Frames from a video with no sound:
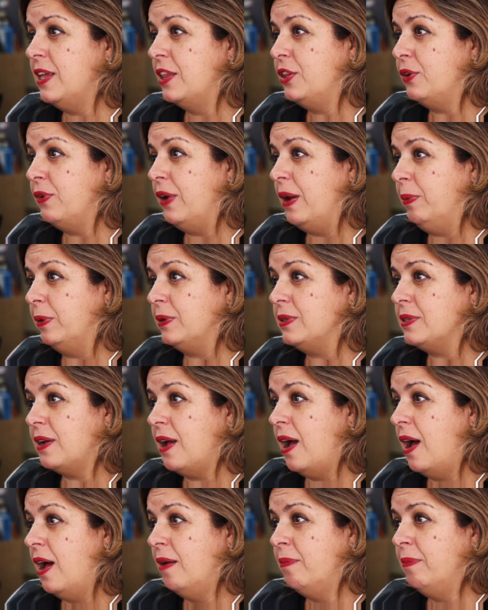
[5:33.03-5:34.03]
that they're able to
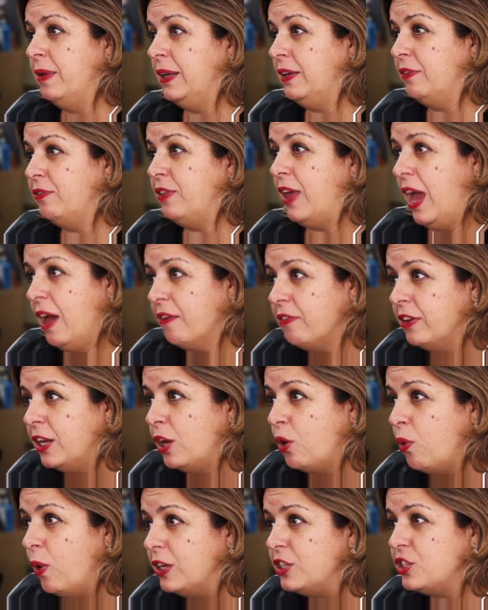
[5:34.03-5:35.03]
come, and if they have
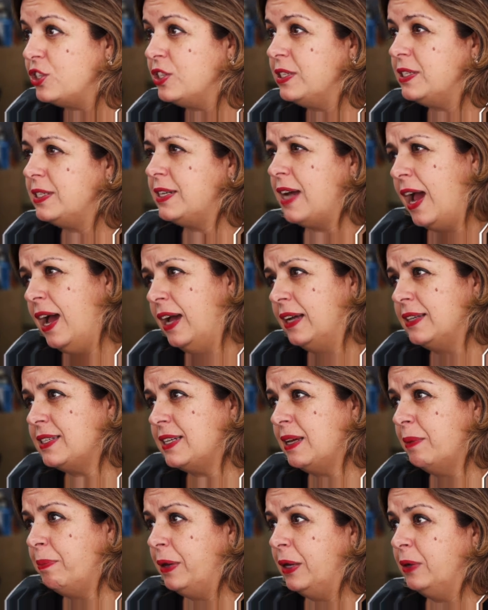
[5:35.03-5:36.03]
any questions to
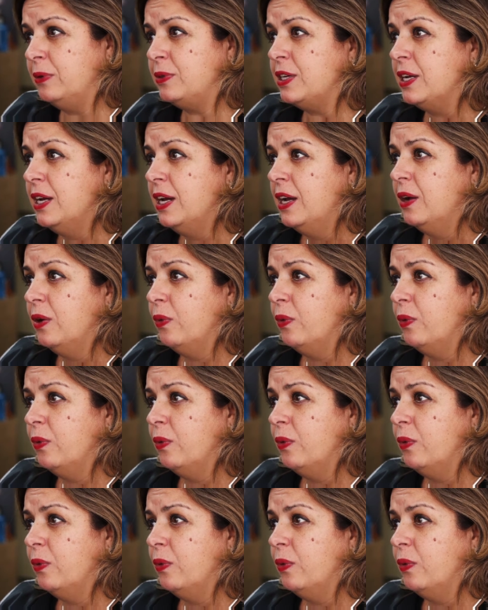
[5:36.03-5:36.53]
ask about